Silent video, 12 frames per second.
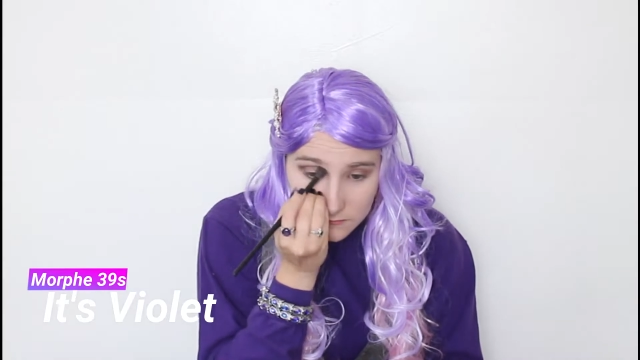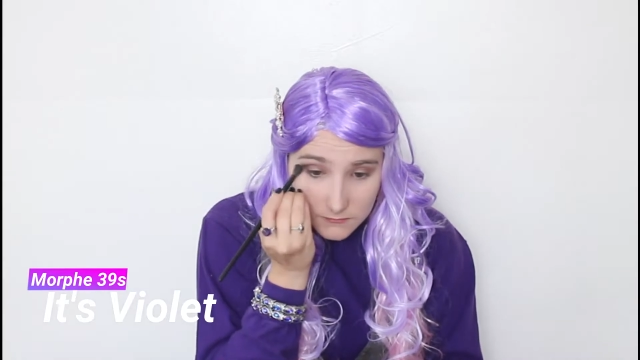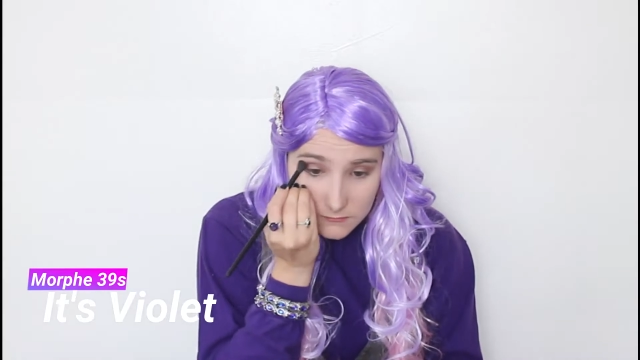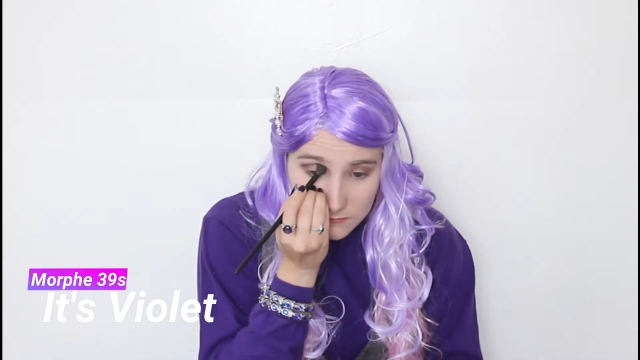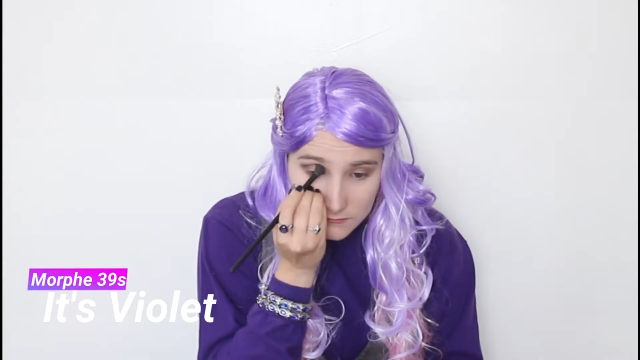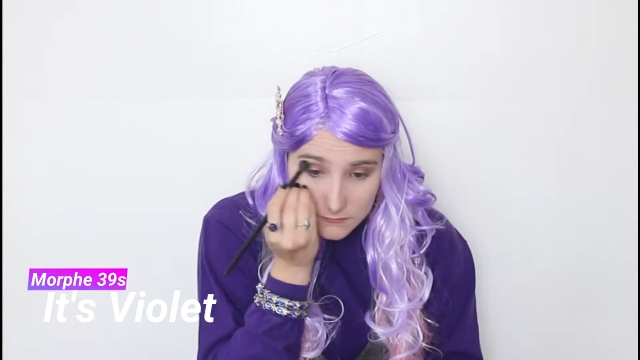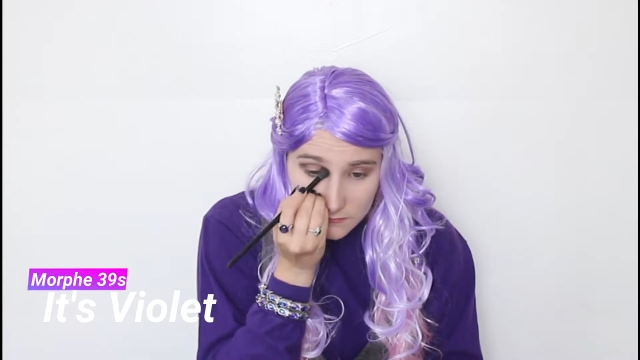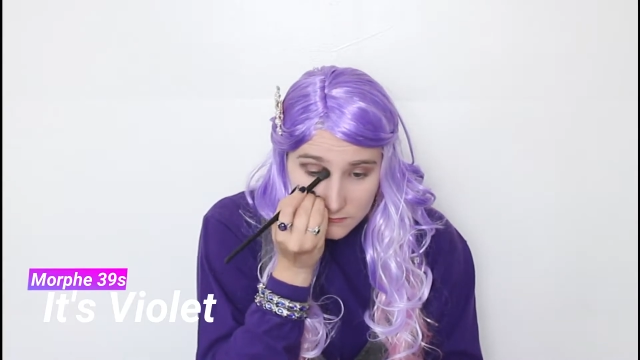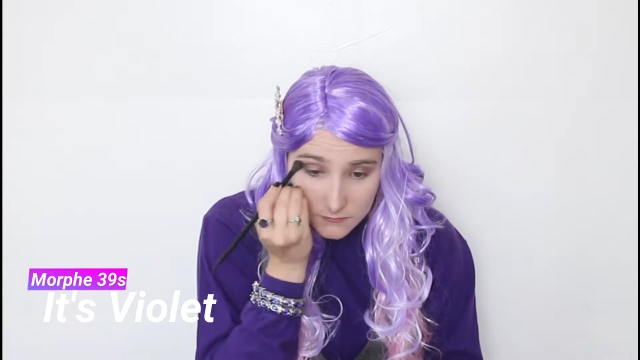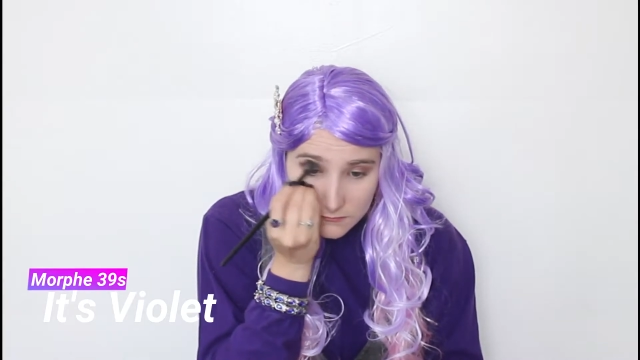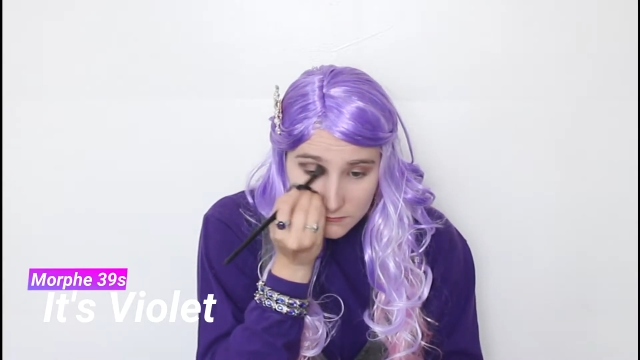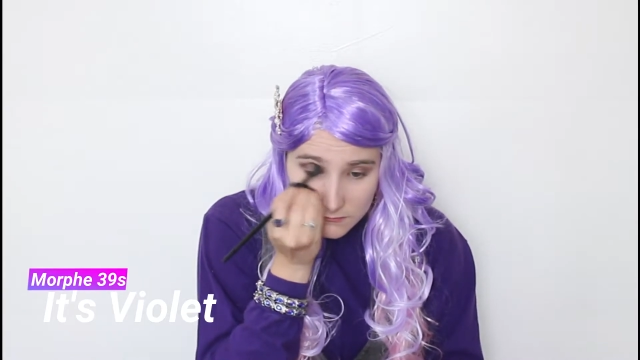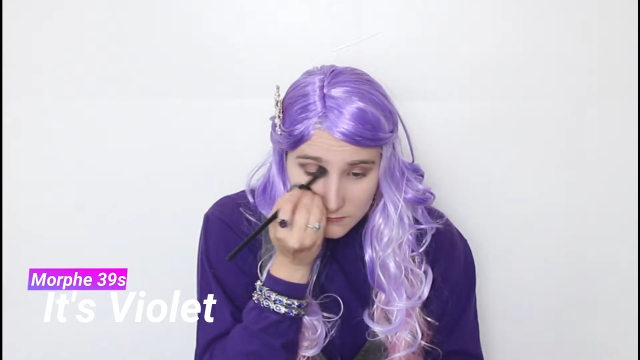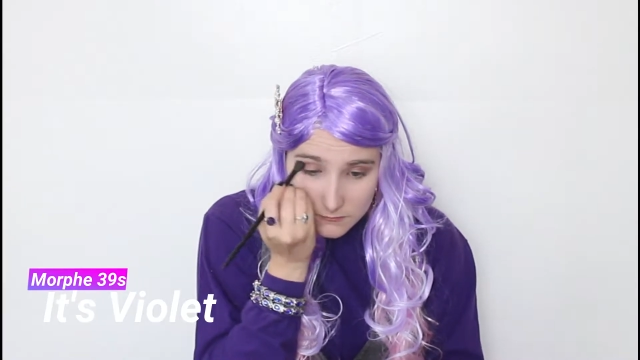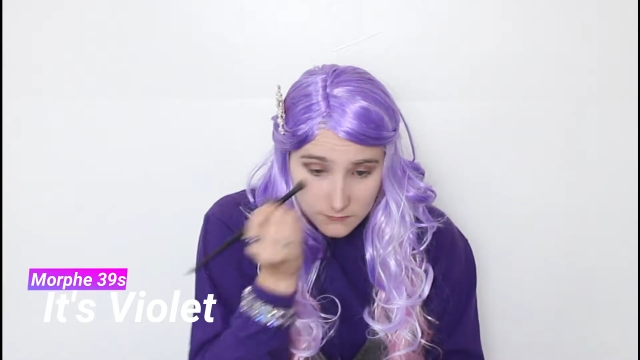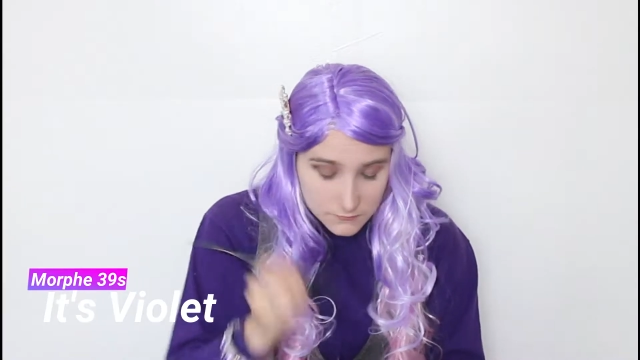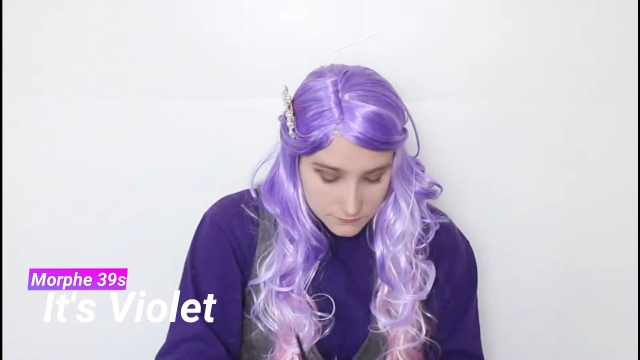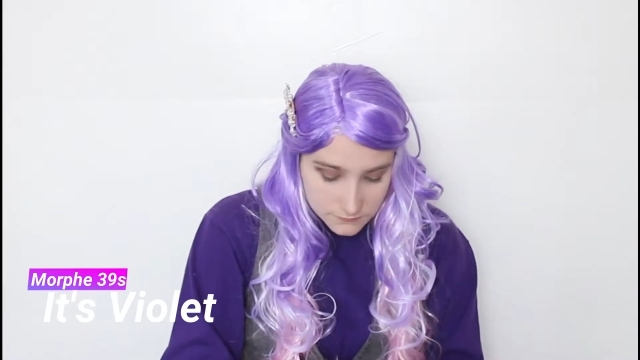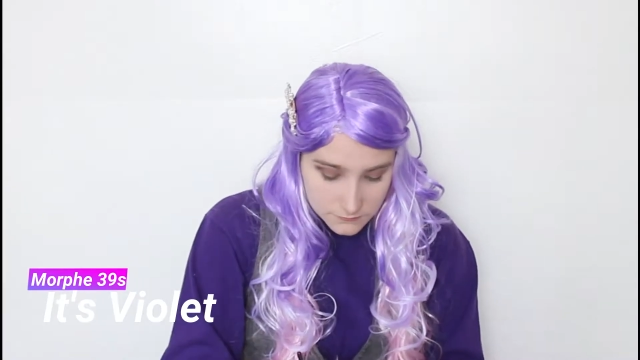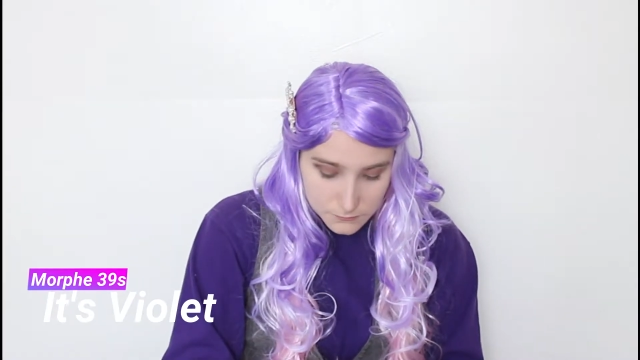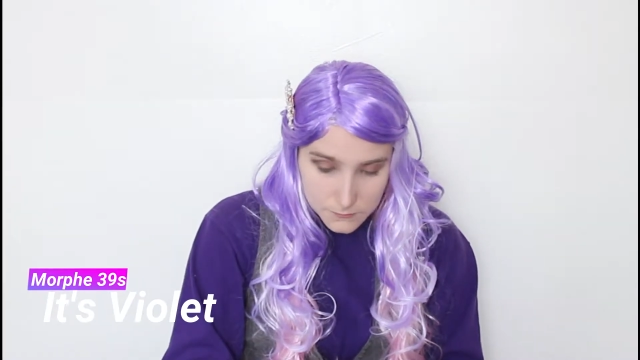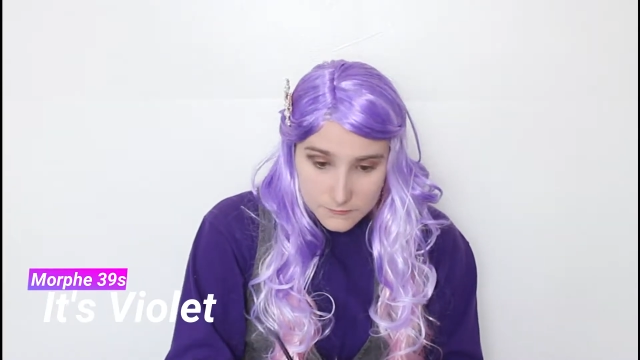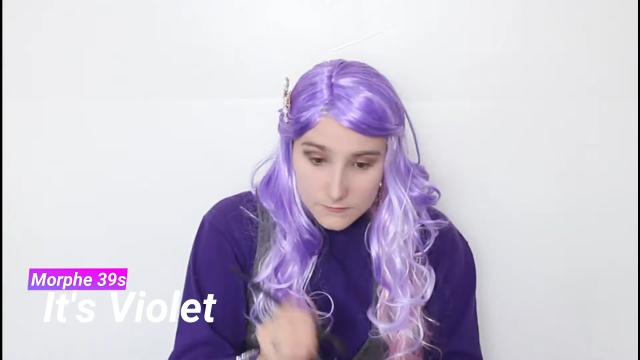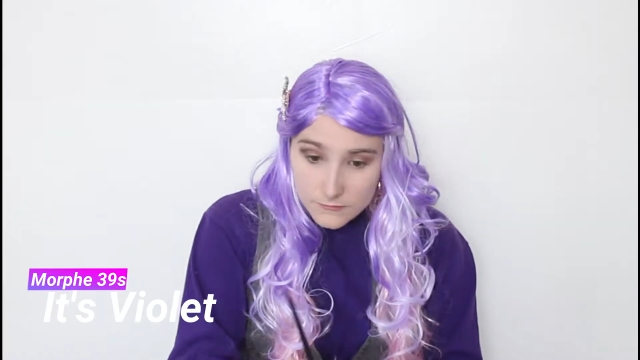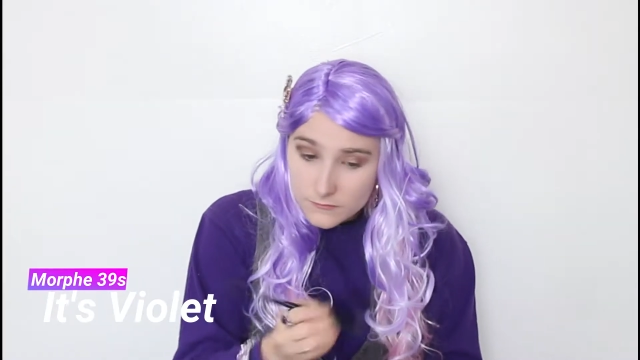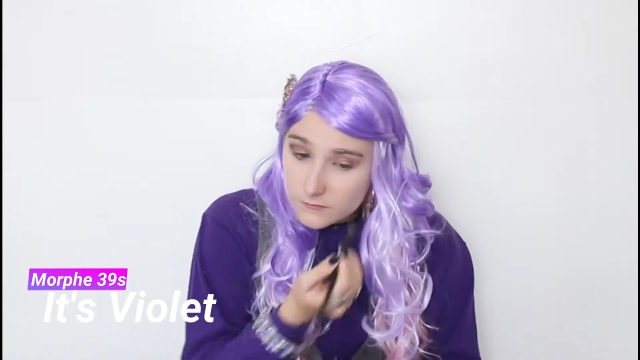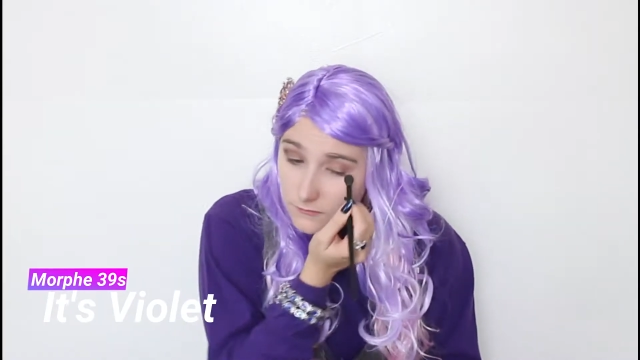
going to go in with a little bit of It's